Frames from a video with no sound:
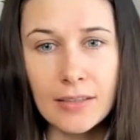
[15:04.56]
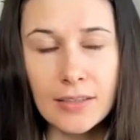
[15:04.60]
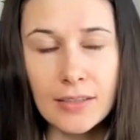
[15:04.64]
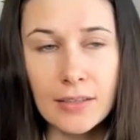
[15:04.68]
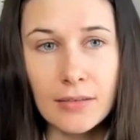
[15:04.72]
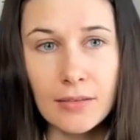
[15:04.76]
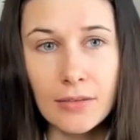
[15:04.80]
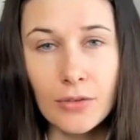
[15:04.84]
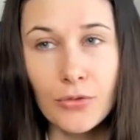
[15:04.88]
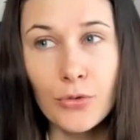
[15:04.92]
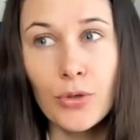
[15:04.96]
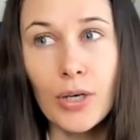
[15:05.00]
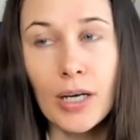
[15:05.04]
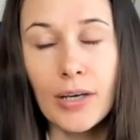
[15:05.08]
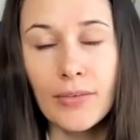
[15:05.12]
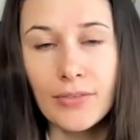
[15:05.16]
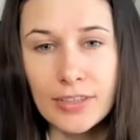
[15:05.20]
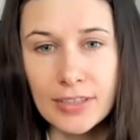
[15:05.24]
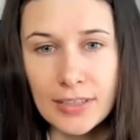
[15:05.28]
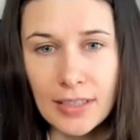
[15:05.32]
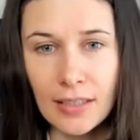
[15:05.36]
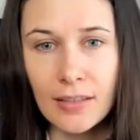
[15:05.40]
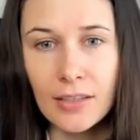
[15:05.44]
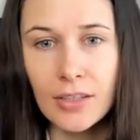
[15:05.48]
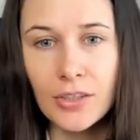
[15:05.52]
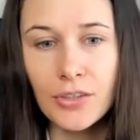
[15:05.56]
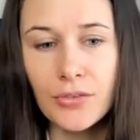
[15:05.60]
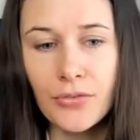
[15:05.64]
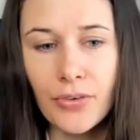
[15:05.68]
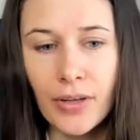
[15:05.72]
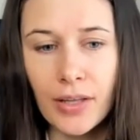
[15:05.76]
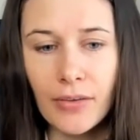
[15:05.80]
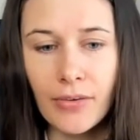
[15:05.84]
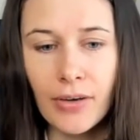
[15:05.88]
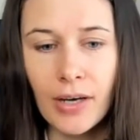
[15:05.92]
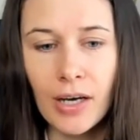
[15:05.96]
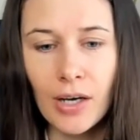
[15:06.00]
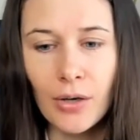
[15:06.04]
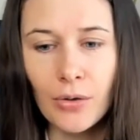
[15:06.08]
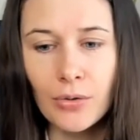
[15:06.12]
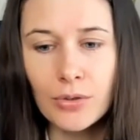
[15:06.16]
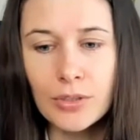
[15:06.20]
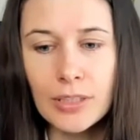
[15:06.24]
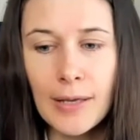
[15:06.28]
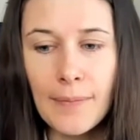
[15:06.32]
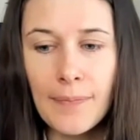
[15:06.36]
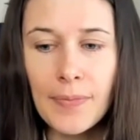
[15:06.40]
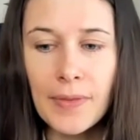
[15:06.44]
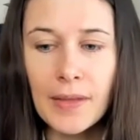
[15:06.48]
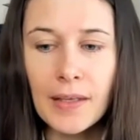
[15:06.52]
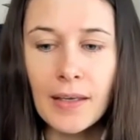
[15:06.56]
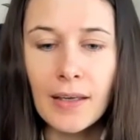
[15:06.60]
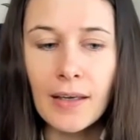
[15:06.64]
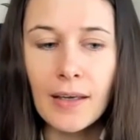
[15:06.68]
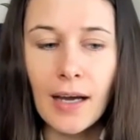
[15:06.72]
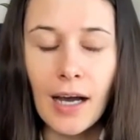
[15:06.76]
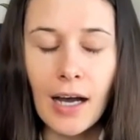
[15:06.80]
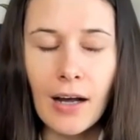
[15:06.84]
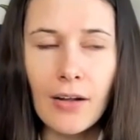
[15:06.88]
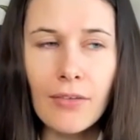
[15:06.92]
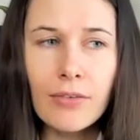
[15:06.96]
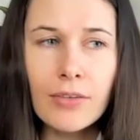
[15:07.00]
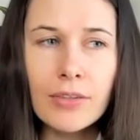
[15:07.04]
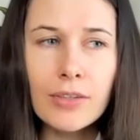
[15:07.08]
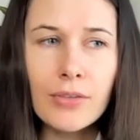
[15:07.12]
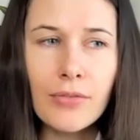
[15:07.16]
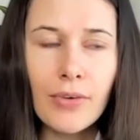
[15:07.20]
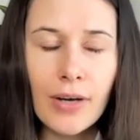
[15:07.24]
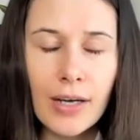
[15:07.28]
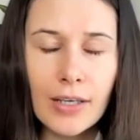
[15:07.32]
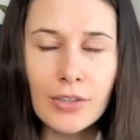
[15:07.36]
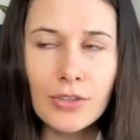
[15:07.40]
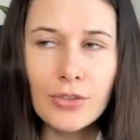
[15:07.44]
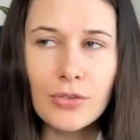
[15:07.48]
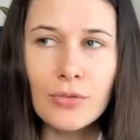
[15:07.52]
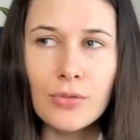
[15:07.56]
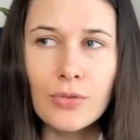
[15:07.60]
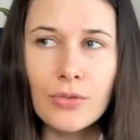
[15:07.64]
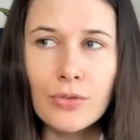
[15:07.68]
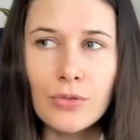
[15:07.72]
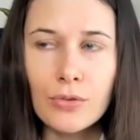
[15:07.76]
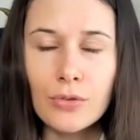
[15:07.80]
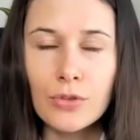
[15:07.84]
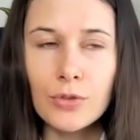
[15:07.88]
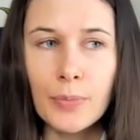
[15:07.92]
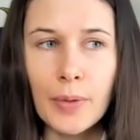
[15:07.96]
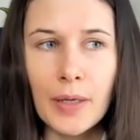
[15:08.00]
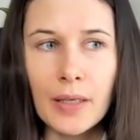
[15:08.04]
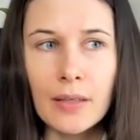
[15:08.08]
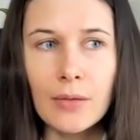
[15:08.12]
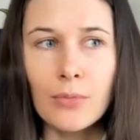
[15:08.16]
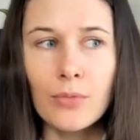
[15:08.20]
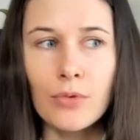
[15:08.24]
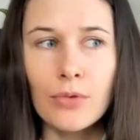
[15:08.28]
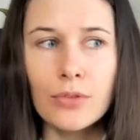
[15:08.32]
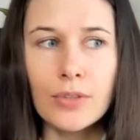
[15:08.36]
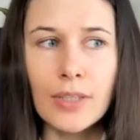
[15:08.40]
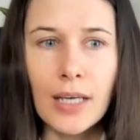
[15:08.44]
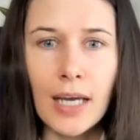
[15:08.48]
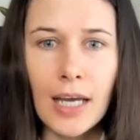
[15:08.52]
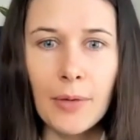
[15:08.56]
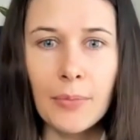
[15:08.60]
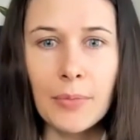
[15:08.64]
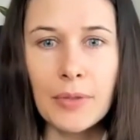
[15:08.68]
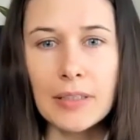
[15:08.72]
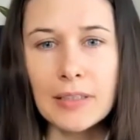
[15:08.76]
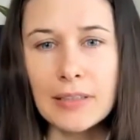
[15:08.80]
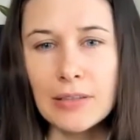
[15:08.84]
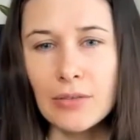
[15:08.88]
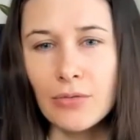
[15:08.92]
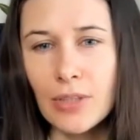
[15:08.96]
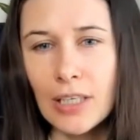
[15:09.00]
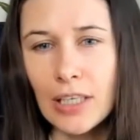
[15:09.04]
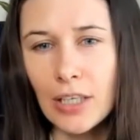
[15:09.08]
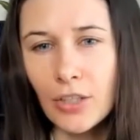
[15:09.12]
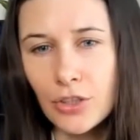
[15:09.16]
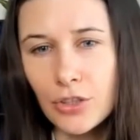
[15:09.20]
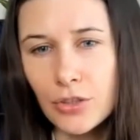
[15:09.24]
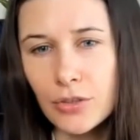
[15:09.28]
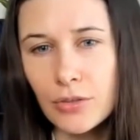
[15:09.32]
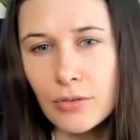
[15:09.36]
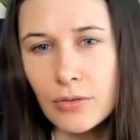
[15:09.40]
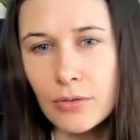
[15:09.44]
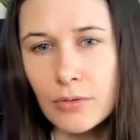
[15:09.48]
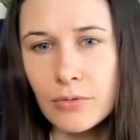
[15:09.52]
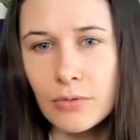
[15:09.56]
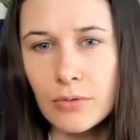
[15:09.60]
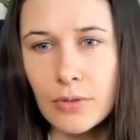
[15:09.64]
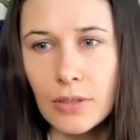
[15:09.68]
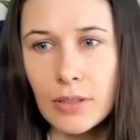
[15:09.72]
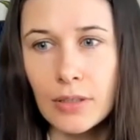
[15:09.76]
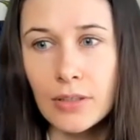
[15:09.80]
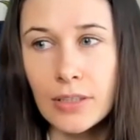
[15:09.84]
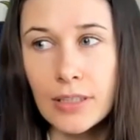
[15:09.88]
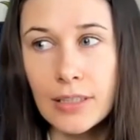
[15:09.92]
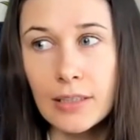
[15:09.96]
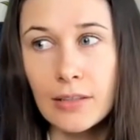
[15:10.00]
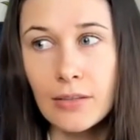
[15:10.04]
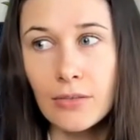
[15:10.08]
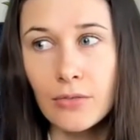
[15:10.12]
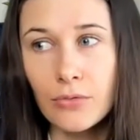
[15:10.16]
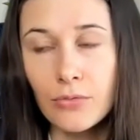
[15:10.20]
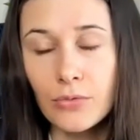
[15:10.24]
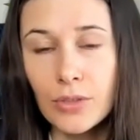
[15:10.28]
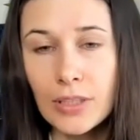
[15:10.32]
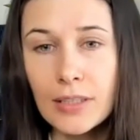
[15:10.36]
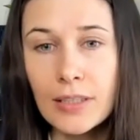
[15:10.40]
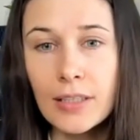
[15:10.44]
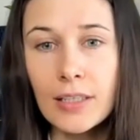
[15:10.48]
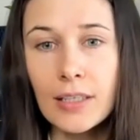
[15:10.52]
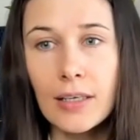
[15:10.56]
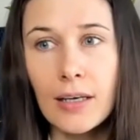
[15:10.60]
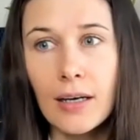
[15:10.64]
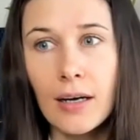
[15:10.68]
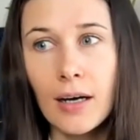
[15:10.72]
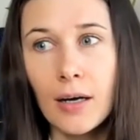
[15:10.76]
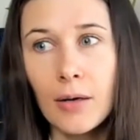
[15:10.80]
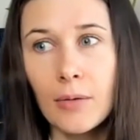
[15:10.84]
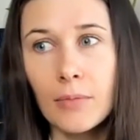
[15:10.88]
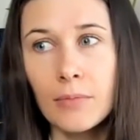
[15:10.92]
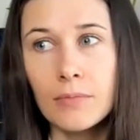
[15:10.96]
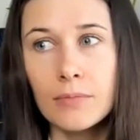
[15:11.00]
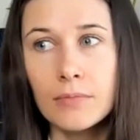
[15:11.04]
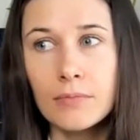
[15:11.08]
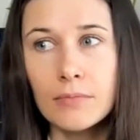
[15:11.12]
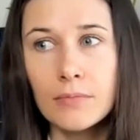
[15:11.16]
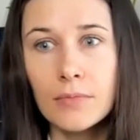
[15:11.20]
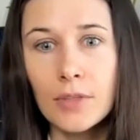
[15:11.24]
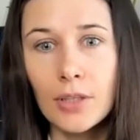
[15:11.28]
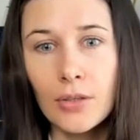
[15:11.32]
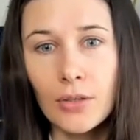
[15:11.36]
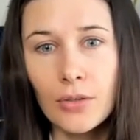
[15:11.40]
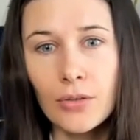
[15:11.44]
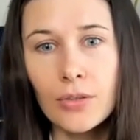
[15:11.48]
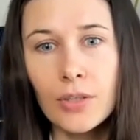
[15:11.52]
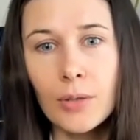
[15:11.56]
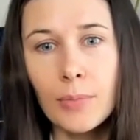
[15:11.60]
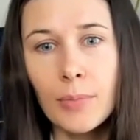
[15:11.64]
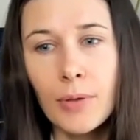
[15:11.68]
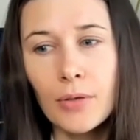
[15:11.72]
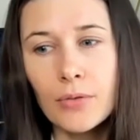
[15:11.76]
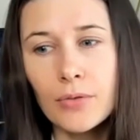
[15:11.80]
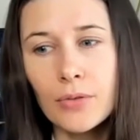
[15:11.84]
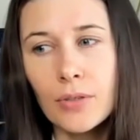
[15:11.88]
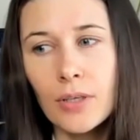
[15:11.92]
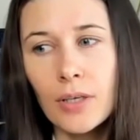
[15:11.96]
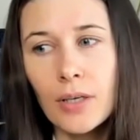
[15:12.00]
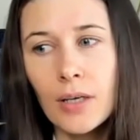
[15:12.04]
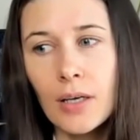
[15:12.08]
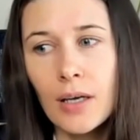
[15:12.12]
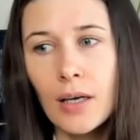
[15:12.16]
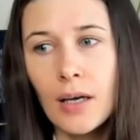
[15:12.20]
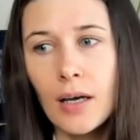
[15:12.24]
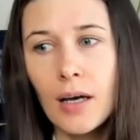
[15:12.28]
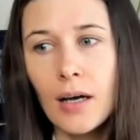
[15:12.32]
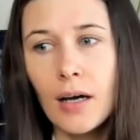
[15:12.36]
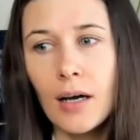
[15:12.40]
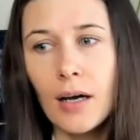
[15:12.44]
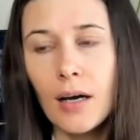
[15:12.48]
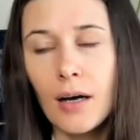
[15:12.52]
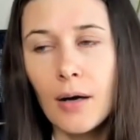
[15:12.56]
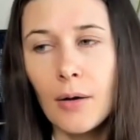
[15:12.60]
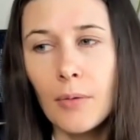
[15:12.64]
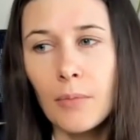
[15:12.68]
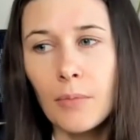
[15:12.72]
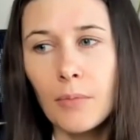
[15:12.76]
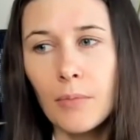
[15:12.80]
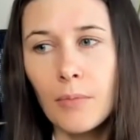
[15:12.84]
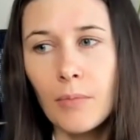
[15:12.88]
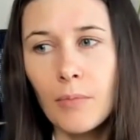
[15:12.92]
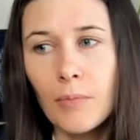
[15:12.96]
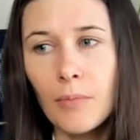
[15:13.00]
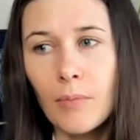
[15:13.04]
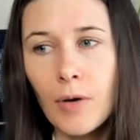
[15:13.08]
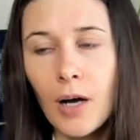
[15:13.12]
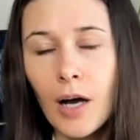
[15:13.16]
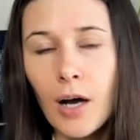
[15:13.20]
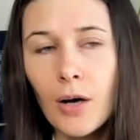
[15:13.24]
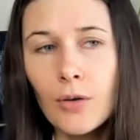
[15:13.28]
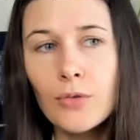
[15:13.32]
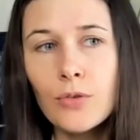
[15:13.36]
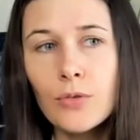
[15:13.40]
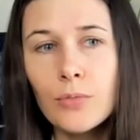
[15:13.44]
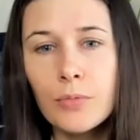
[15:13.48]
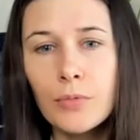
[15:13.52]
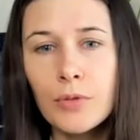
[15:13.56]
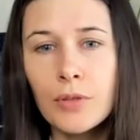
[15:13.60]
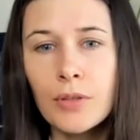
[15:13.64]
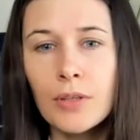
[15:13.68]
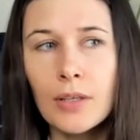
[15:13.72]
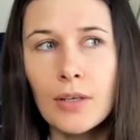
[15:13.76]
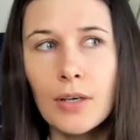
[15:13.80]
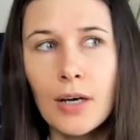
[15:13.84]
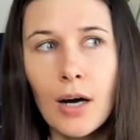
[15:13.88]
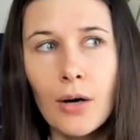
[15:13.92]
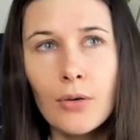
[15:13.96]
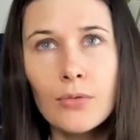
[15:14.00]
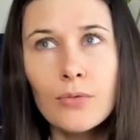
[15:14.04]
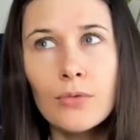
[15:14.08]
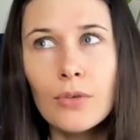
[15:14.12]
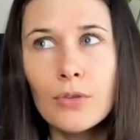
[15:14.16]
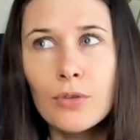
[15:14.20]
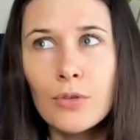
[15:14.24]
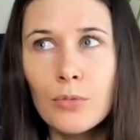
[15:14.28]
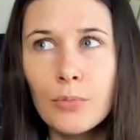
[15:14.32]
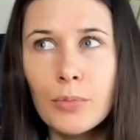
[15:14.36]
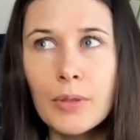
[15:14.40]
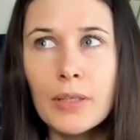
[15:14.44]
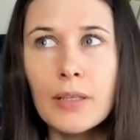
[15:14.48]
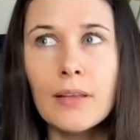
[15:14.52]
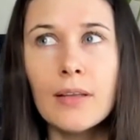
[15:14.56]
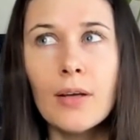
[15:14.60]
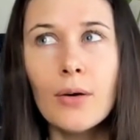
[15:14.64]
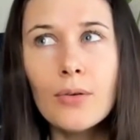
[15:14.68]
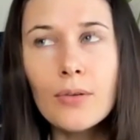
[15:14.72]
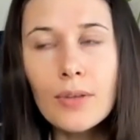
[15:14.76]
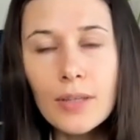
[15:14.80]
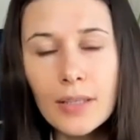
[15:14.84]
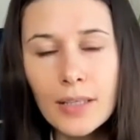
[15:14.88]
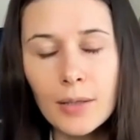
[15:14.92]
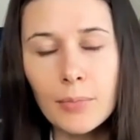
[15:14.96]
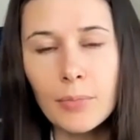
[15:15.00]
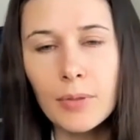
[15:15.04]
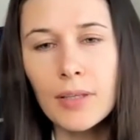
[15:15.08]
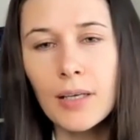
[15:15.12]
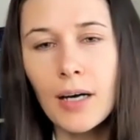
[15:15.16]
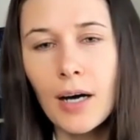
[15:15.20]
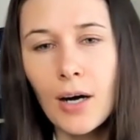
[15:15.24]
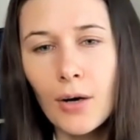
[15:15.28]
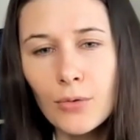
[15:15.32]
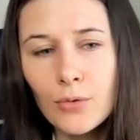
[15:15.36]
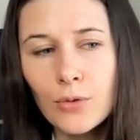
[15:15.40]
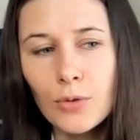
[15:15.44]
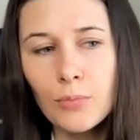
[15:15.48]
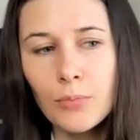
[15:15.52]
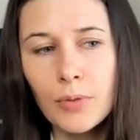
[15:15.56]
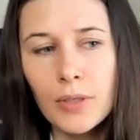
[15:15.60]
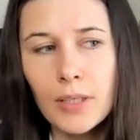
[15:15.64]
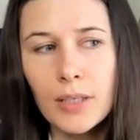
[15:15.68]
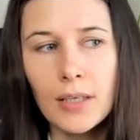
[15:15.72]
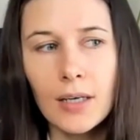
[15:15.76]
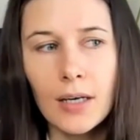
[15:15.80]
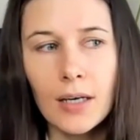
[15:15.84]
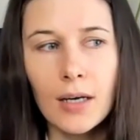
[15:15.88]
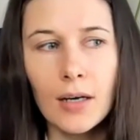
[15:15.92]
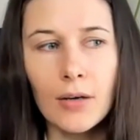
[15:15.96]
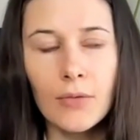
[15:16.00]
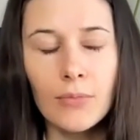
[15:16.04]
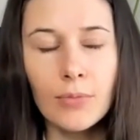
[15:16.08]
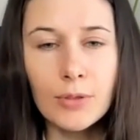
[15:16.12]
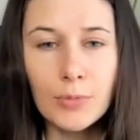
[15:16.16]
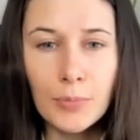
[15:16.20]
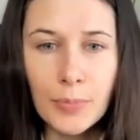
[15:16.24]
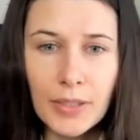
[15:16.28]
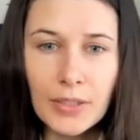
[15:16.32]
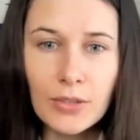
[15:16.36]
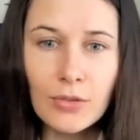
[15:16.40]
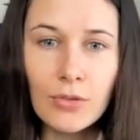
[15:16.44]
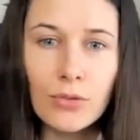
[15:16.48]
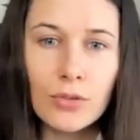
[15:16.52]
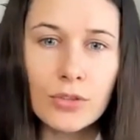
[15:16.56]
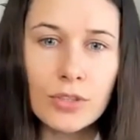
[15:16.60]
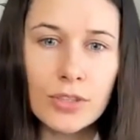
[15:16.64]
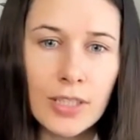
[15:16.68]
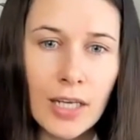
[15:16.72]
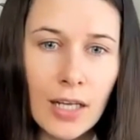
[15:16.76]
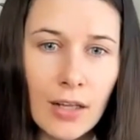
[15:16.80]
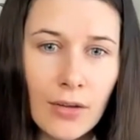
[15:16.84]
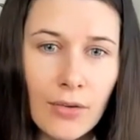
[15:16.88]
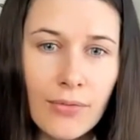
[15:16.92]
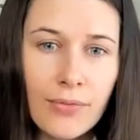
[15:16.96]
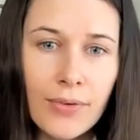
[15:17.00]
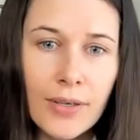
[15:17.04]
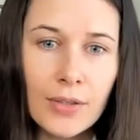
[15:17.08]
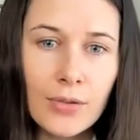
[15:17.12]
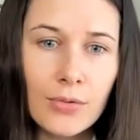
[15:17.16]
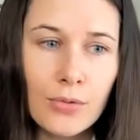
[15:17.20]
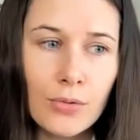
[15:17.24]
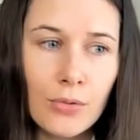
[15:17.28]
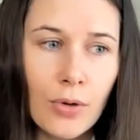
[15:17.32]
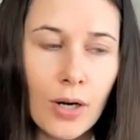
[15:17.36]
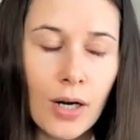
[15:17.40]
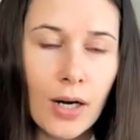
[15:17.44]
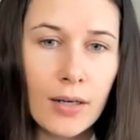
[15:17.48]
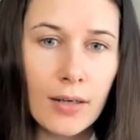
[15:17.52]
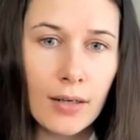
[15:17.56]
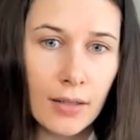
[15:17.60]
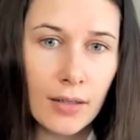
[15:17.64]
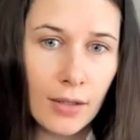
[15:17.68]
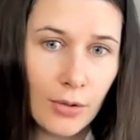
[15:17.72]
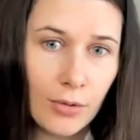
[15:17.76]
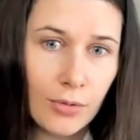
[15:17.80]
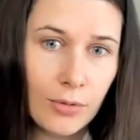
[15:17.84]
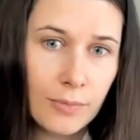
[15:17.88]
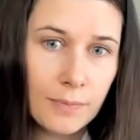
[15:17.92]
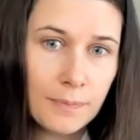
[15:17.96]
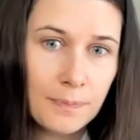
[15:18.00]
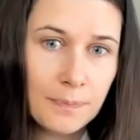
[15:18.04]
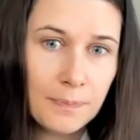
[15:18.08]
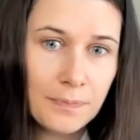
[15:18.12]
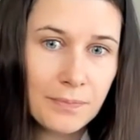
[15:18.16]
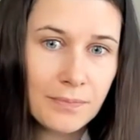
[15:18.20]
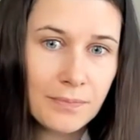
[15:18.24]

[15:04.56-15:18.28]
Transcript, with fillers: in the if you have sun in 12th house, I would advise you to spend more time in the nature, really um, learn about um, how, to, how not to be lonely, but how to be peace yourself when you are alone.